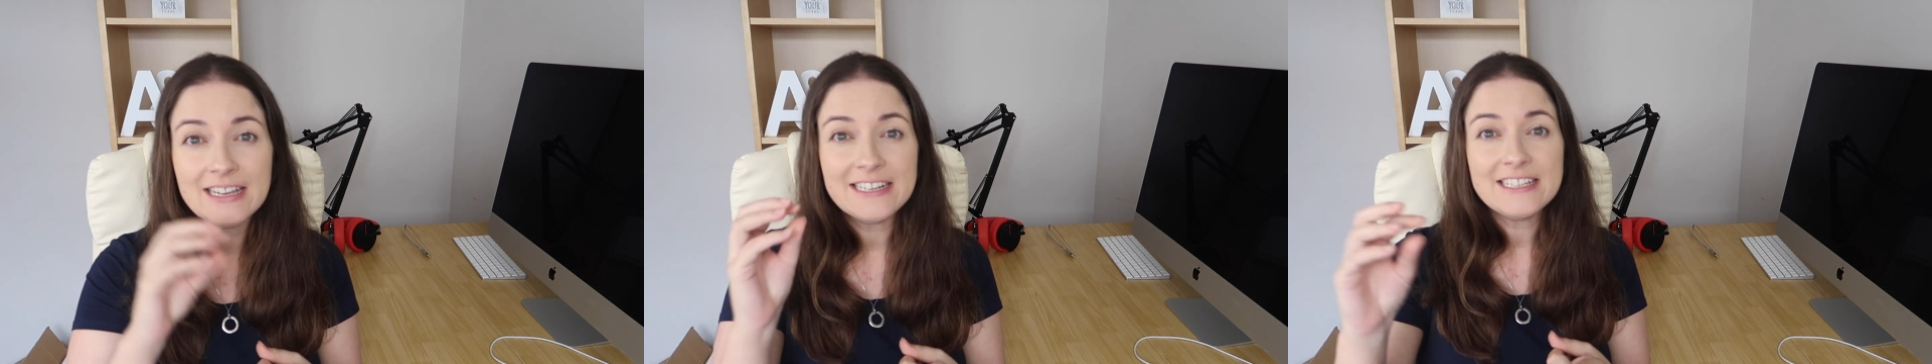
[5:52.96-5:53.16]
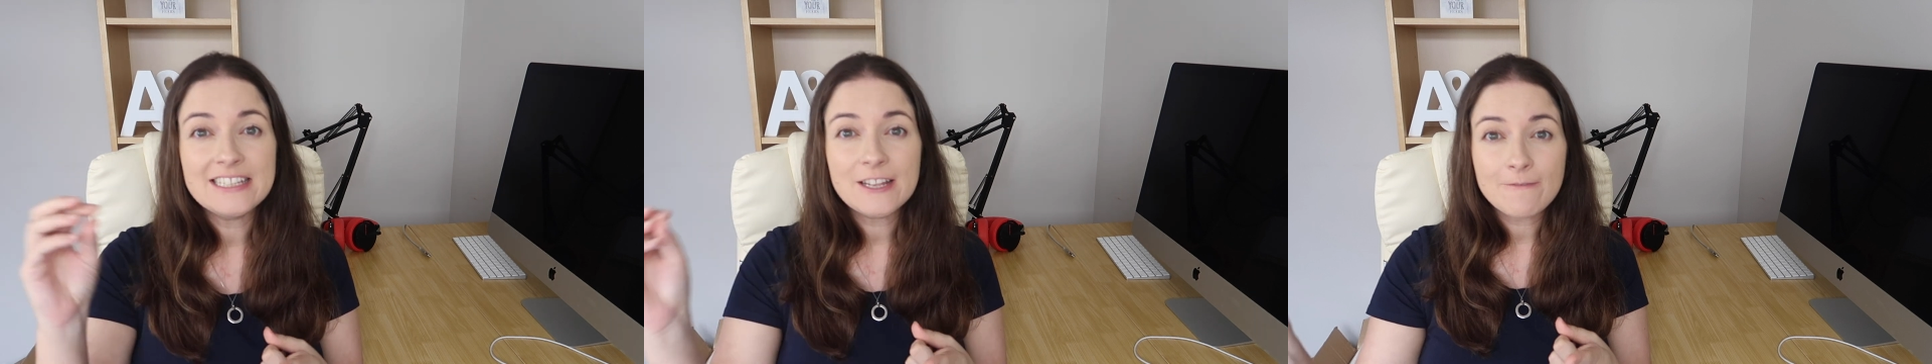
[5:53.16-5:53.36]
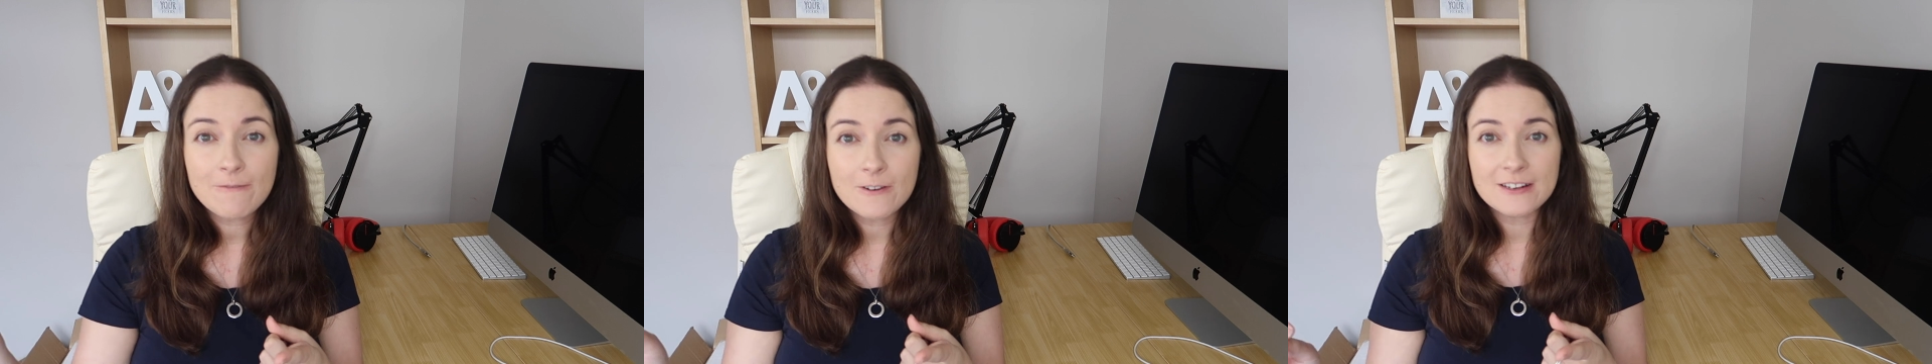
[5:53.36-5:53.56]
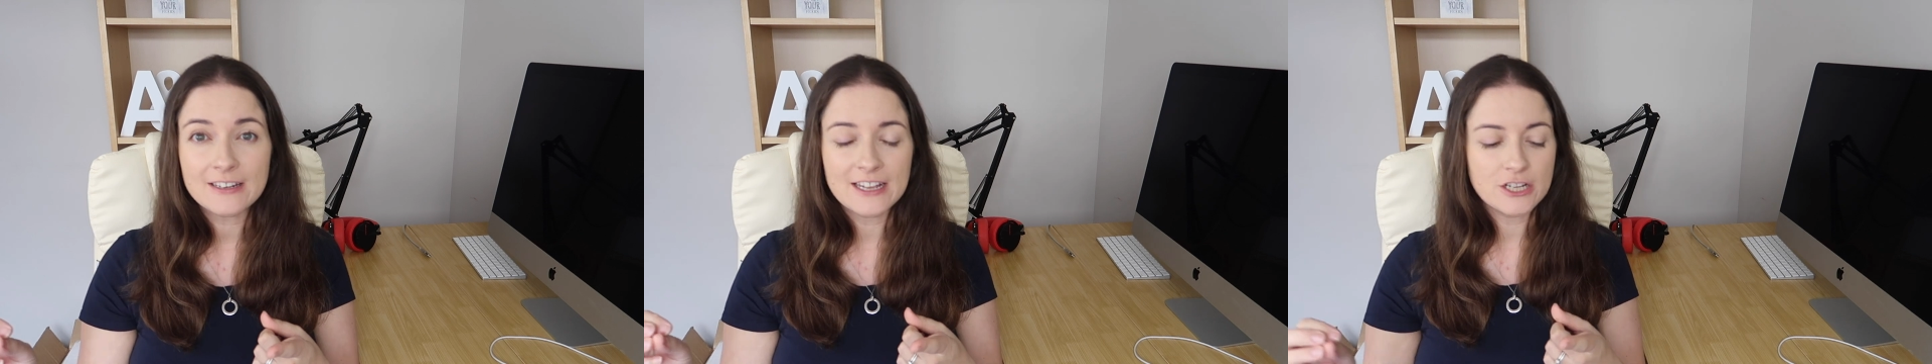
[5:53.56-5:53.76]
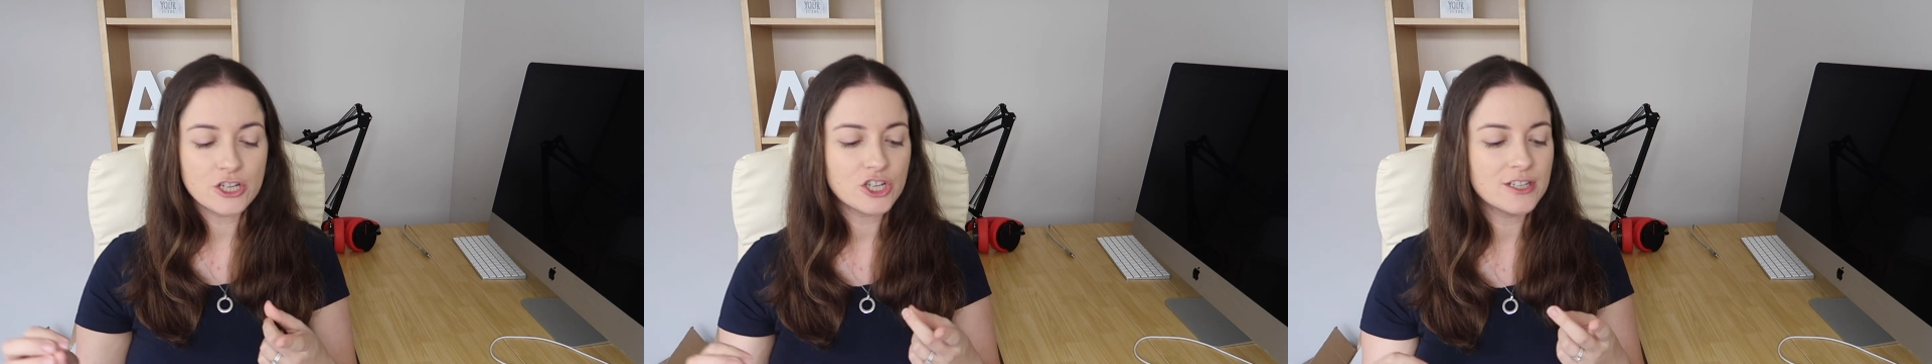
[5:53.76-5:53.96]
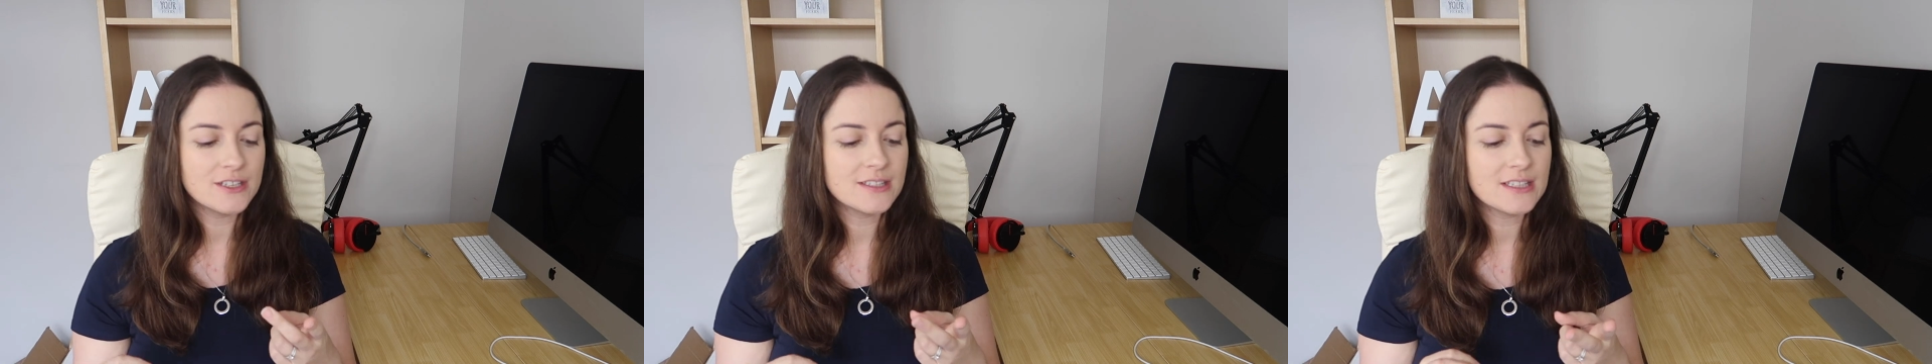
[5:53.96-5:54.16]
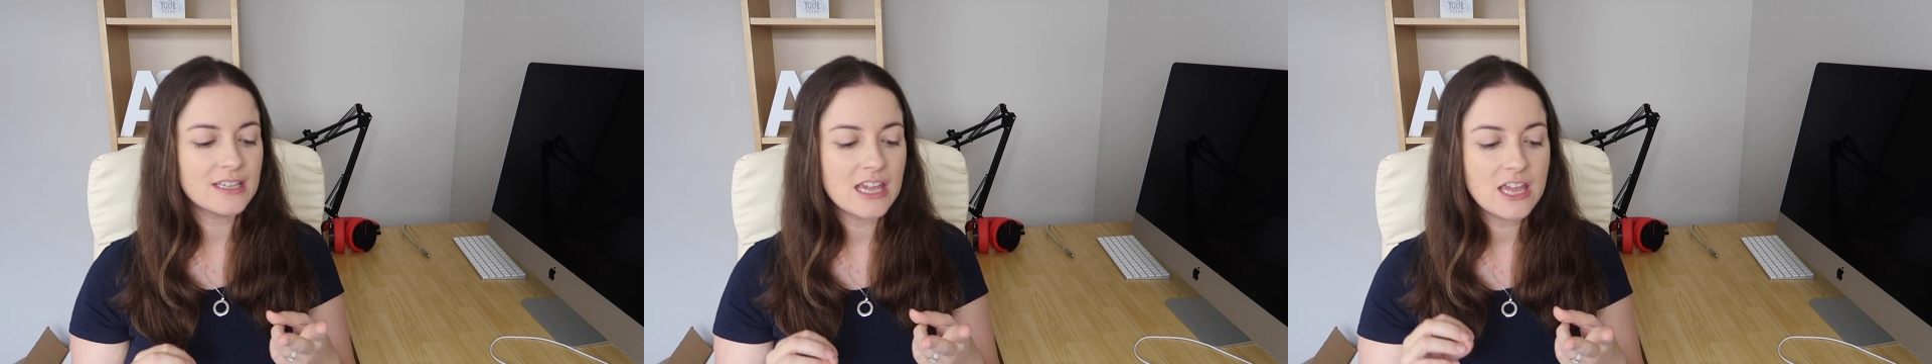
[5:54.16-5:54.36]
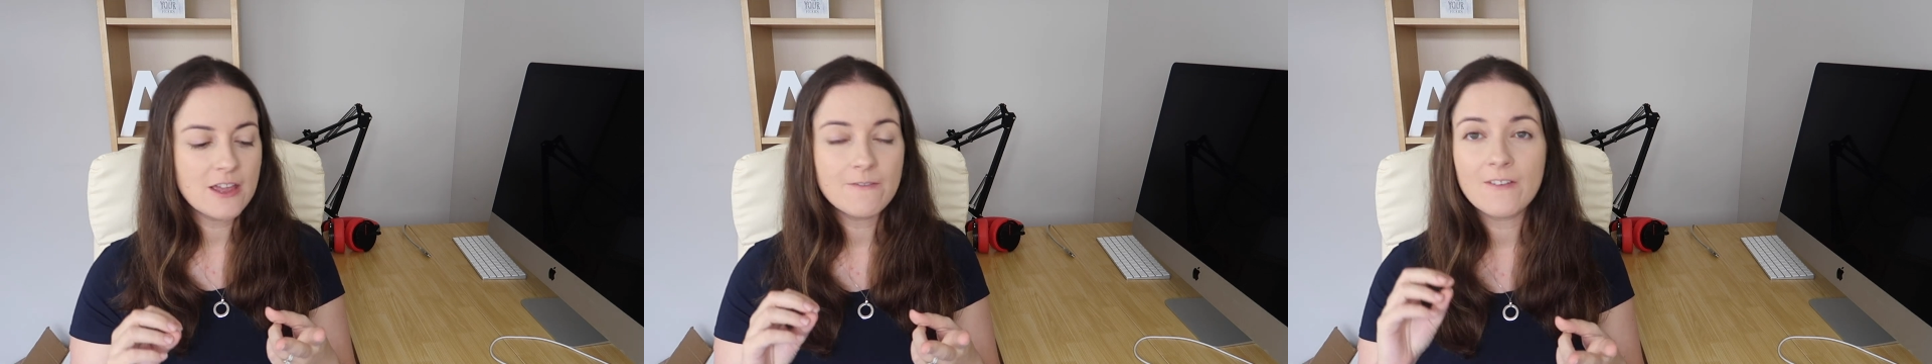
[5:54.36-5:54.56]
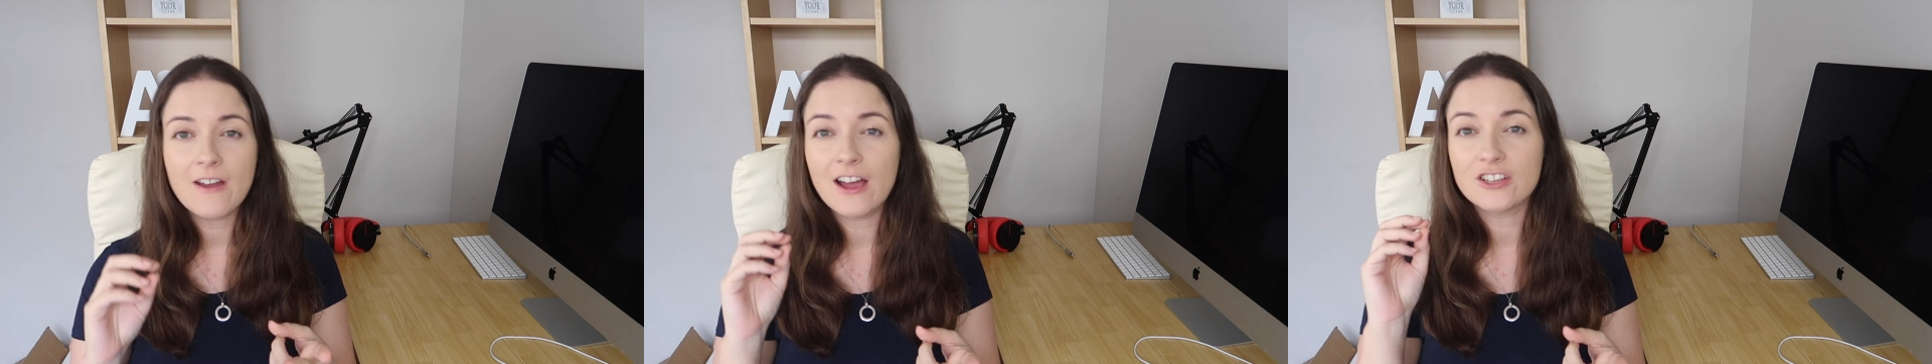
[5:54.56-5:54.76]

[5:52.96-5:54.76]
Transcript: in different niches. If